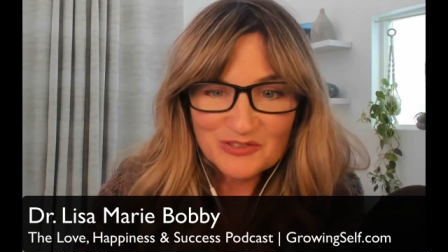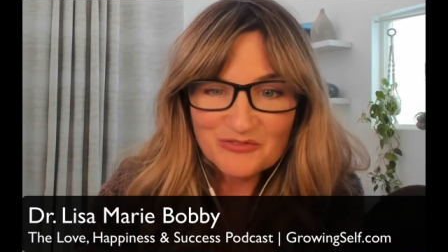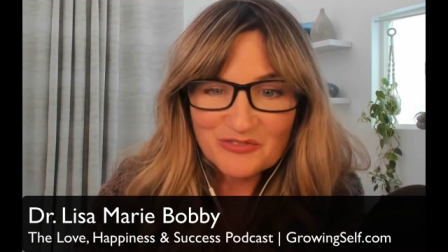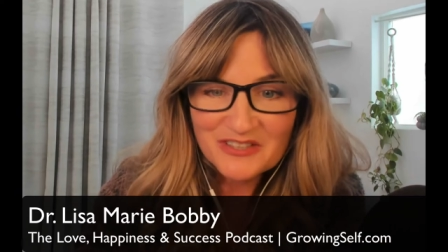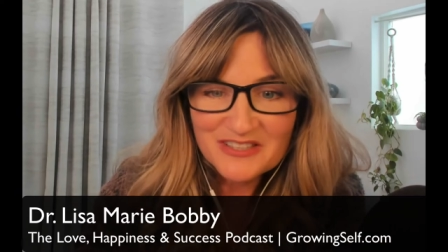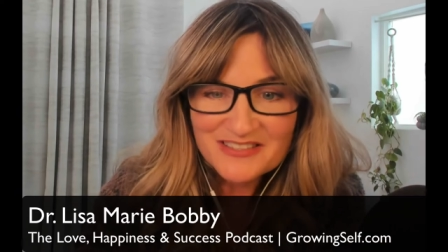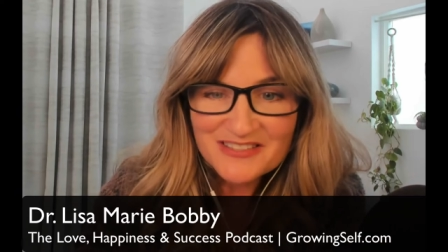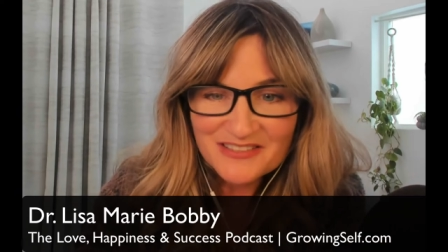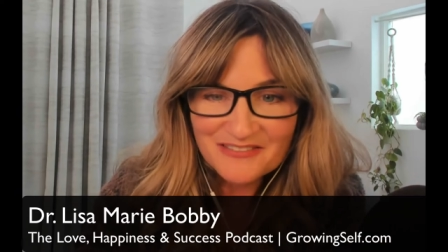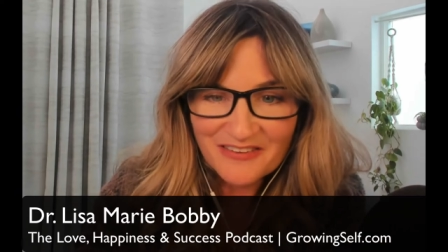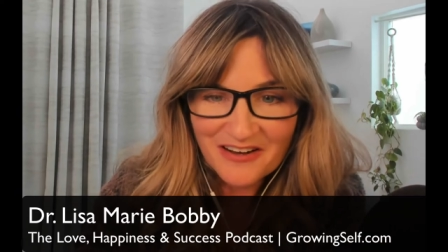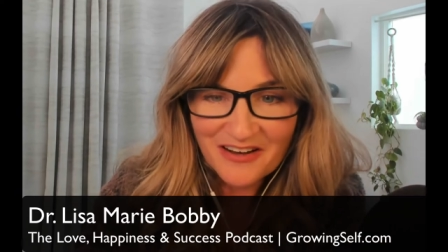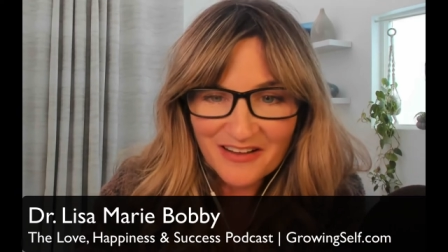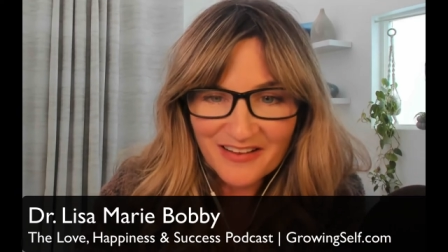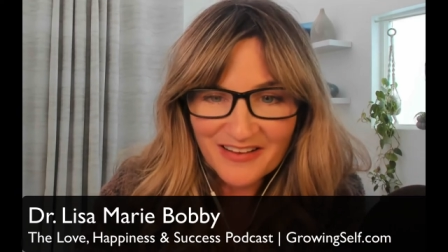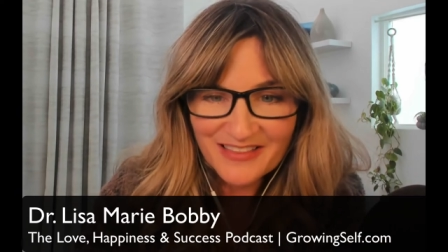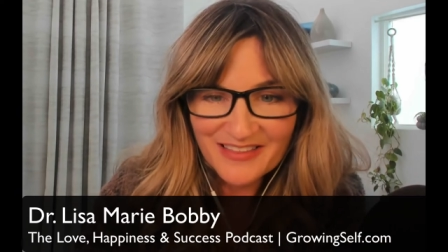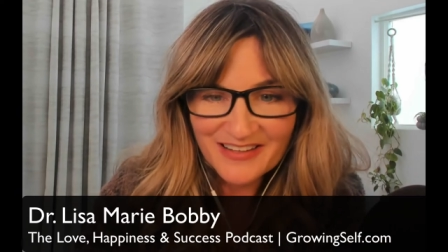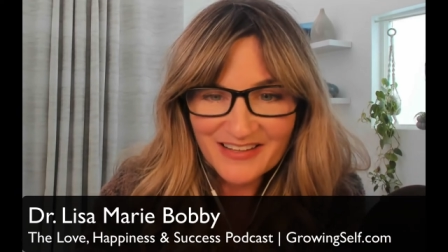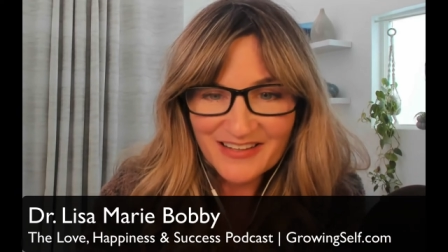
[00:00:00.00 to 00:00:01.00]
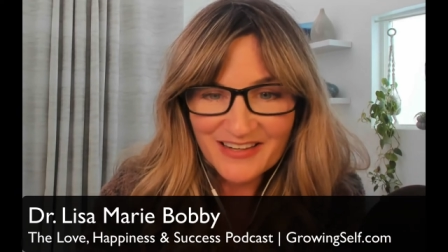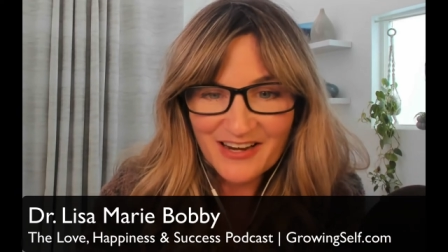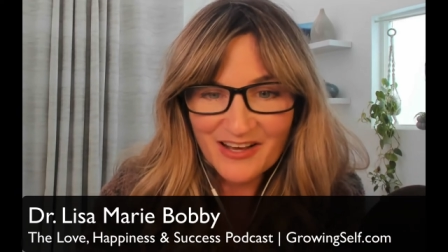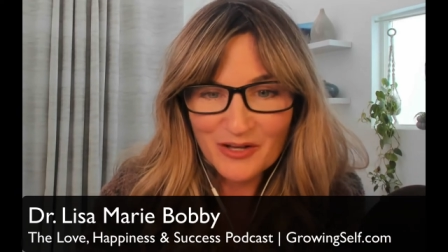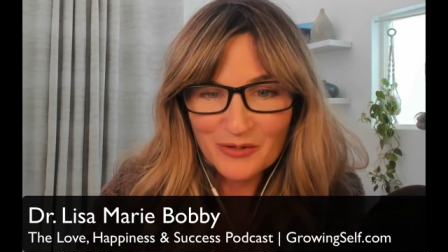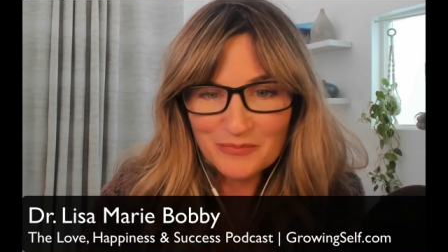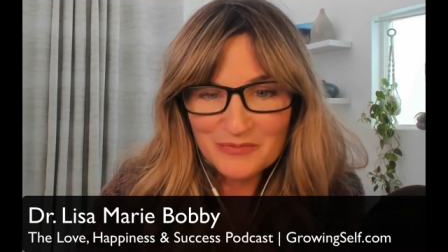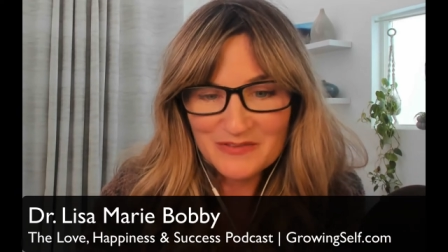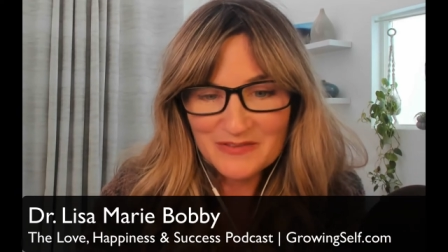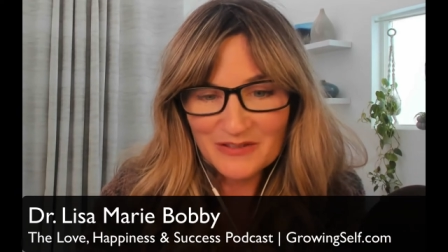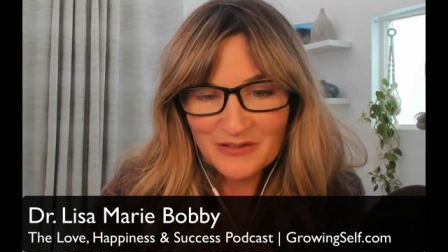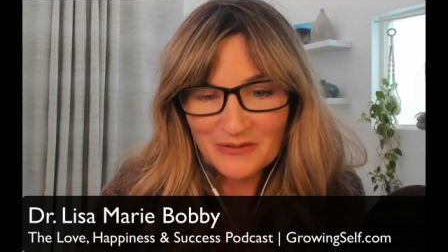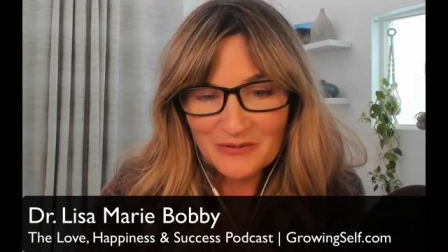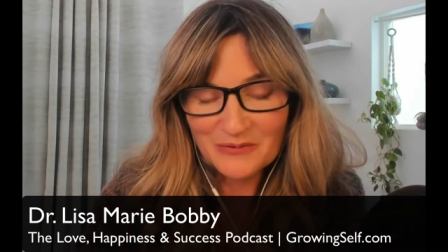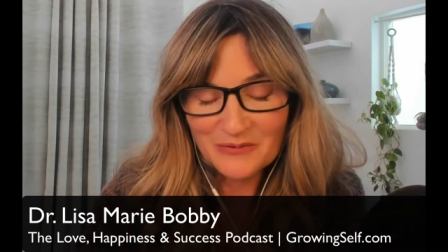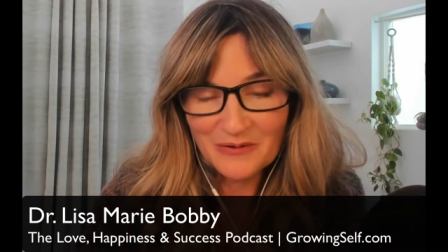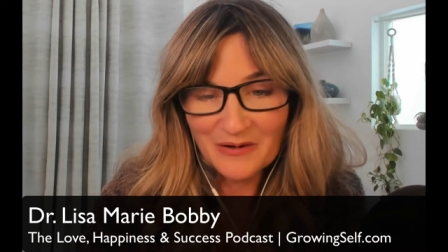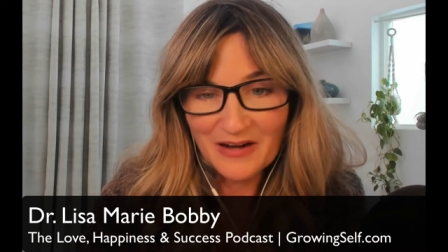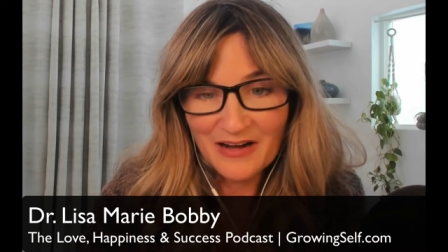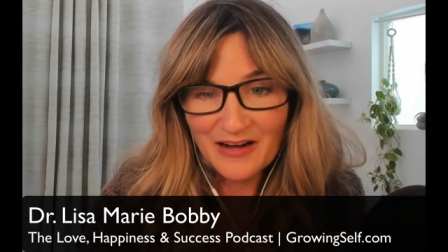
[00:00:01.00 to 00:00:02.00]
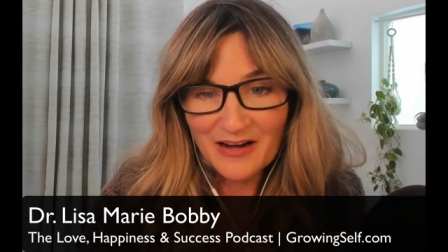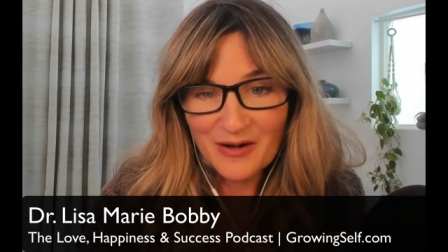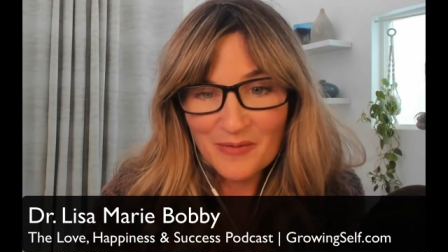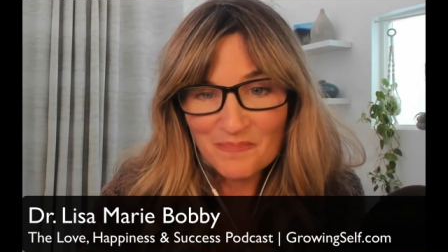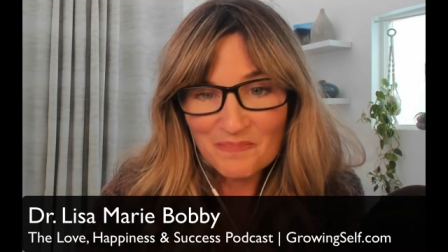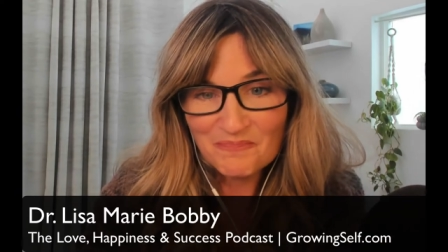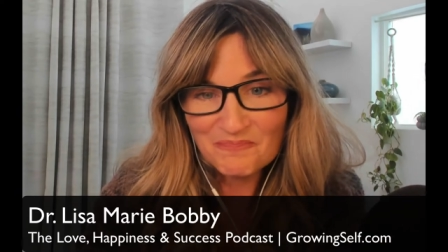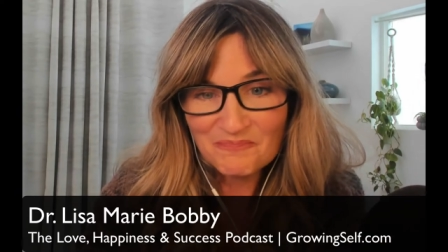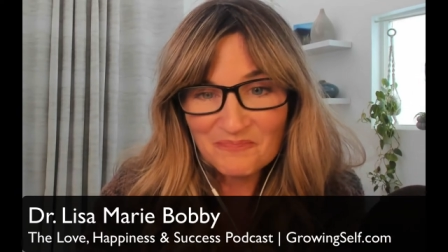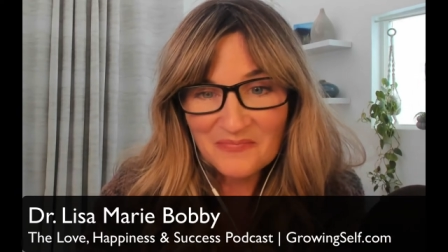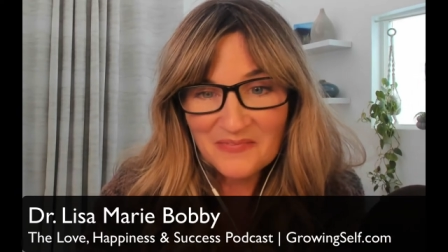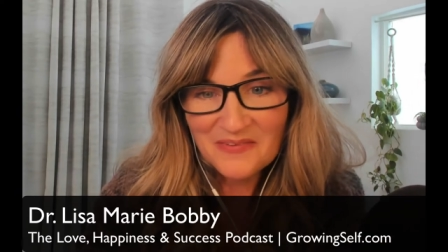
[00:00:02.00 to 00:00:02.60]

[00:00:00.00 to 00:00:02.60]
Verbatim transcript: First of all, I think it helps you um,